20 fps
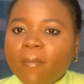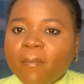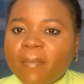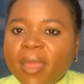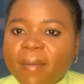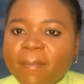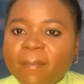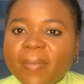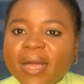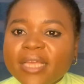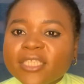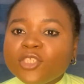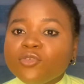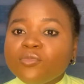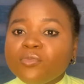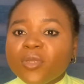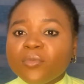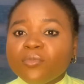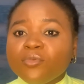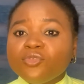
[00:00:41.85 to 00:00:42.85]
members, you'll
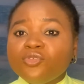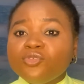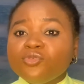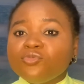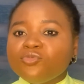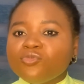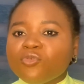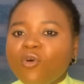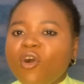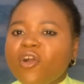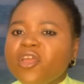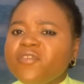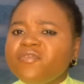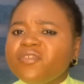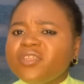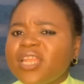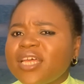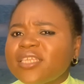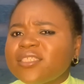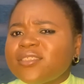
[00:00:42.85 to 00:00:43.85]
be able to know, or
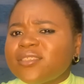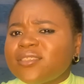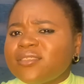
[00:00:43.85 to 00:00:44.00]
even as